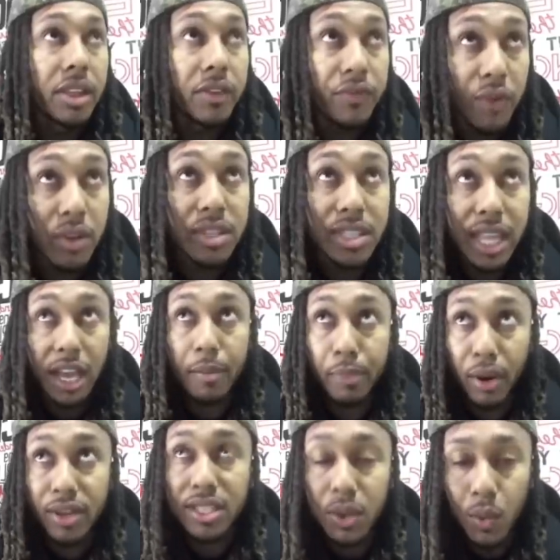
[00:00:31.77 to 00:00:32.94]
the first thing a
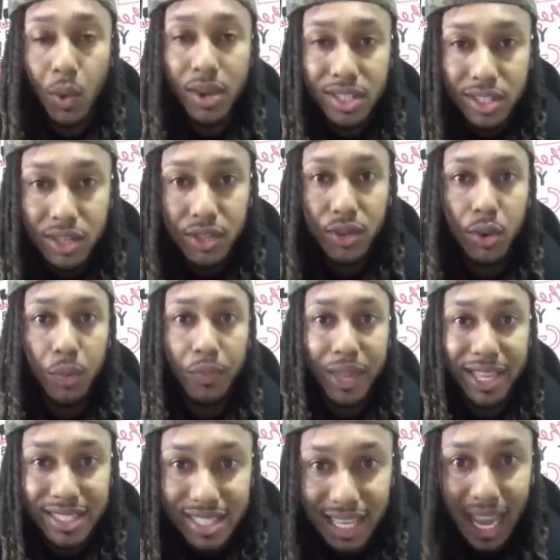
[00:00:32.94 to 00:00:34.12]
person wants to do
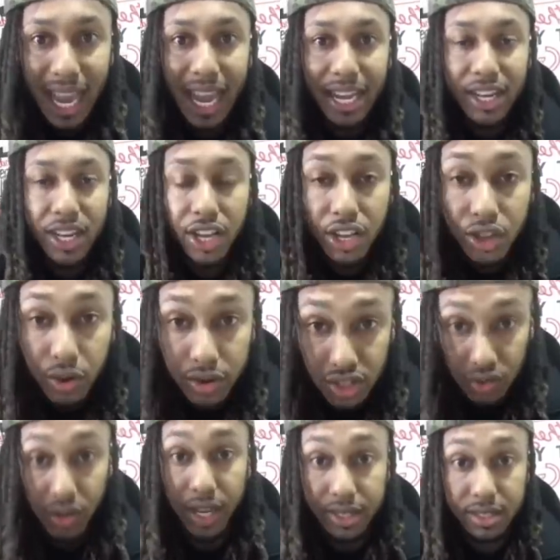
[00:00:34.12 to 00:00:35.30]
is gain your
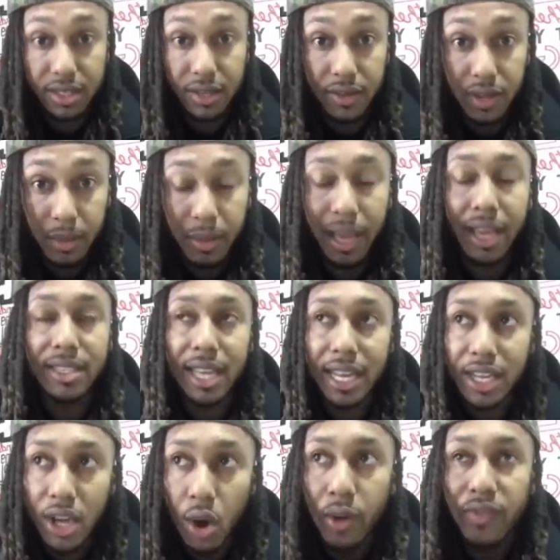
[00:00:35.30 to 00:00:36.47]
trust, because they
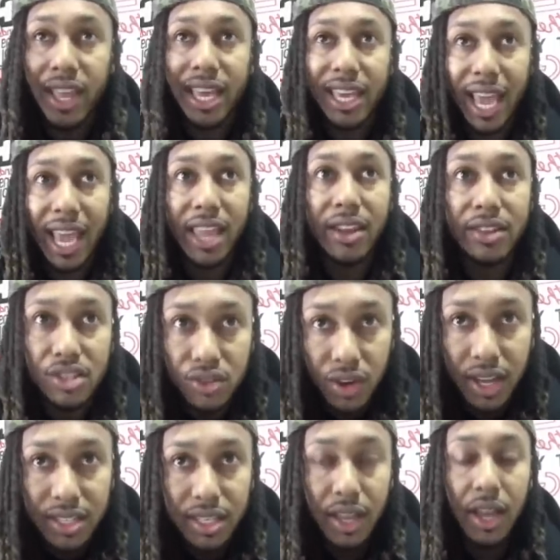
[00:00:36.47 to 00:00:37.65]
know if they gain your
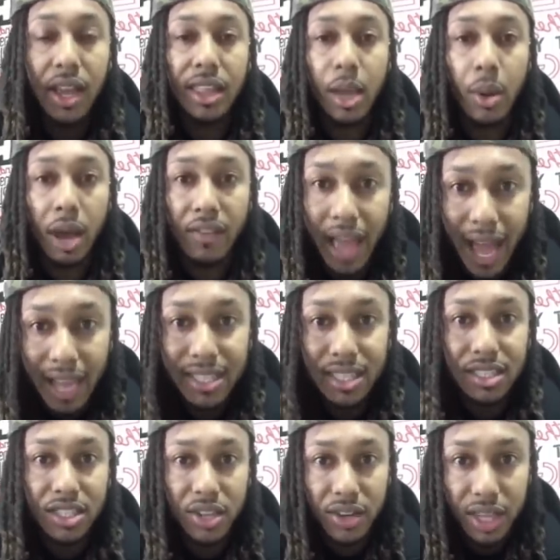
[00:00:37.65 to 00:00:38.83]
trust, they will have
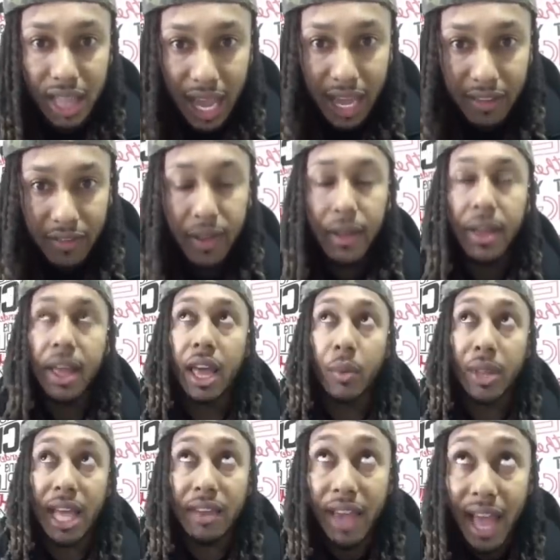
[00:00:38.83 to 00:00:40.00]
access to your life. And
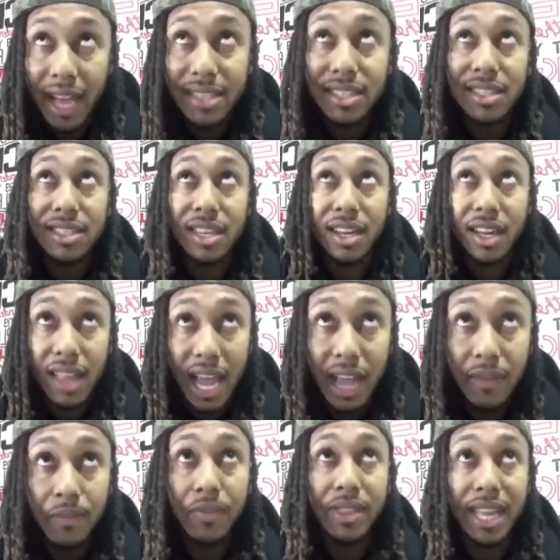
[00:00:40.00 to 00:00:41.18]
when they have access to your
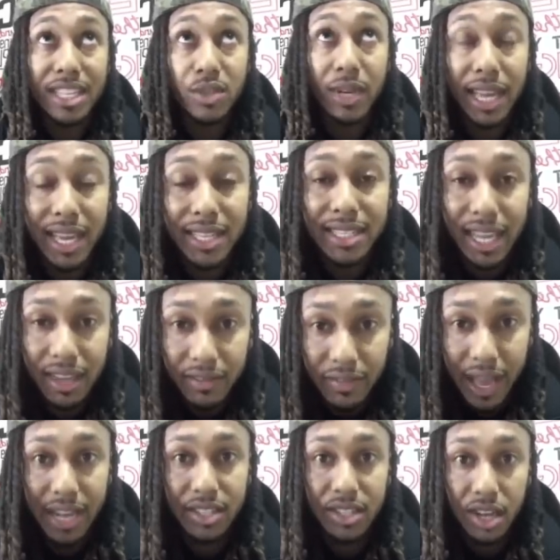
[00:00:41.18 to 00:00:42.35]
life, that's when they can take
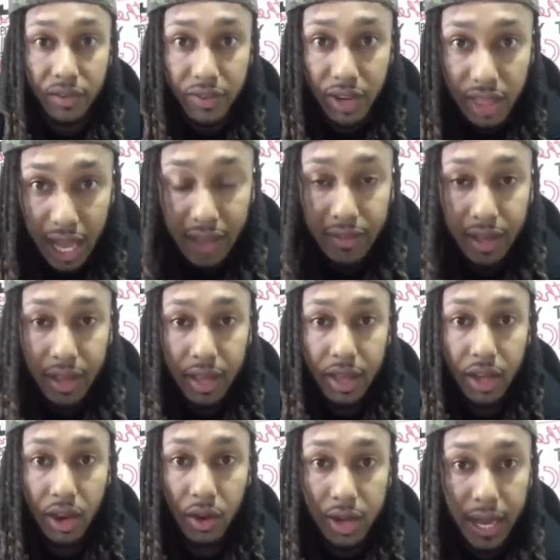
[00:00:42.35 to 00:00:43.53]
advantage of your life.
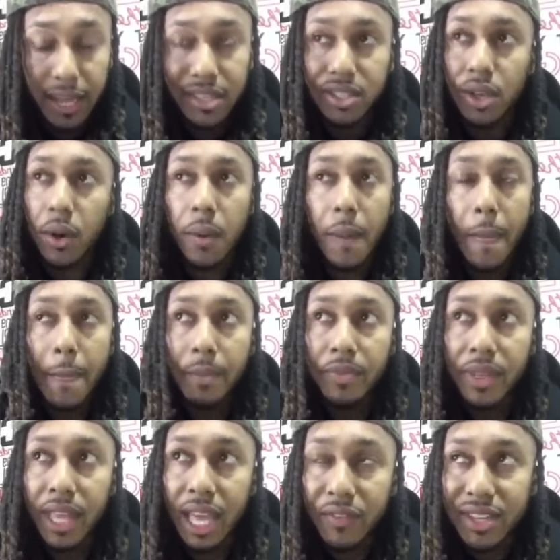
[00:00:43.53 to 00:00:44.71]
Okay. So
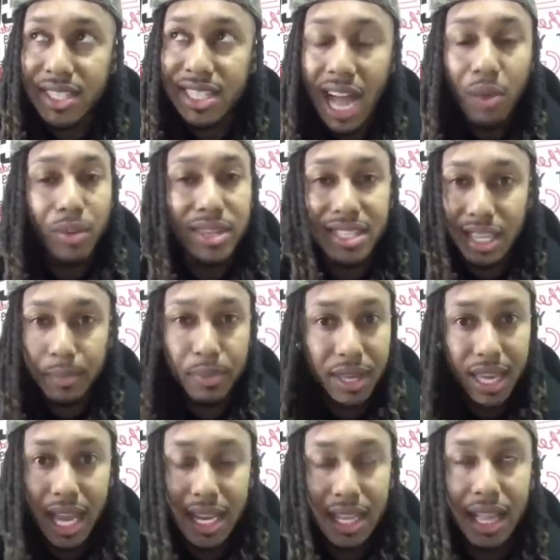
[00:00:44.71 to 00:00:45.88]
if it's not
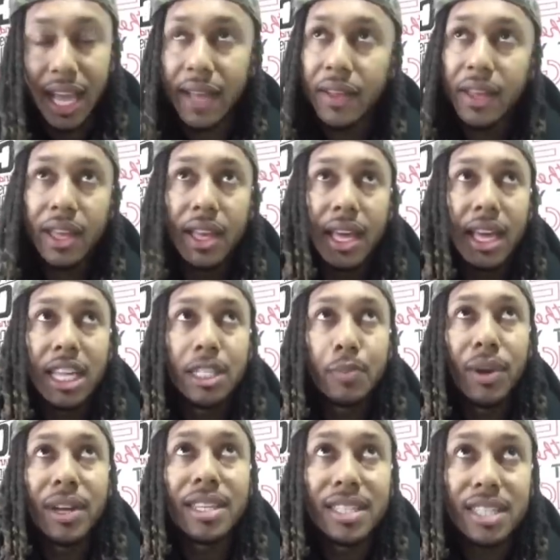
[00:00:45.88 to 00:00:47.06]
reciprocated, like, it's
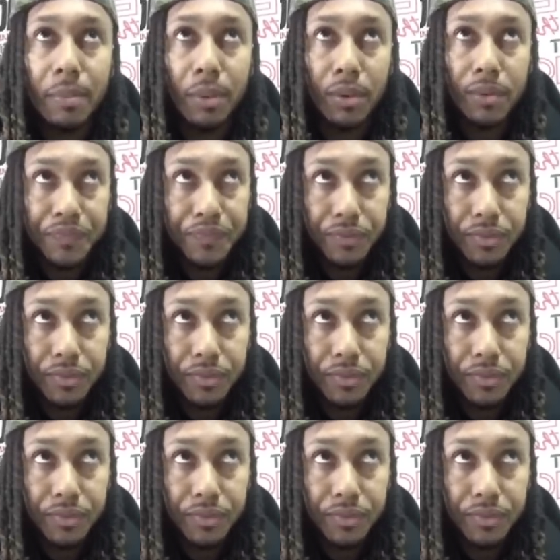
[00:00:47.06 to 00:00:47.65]
pretty simple.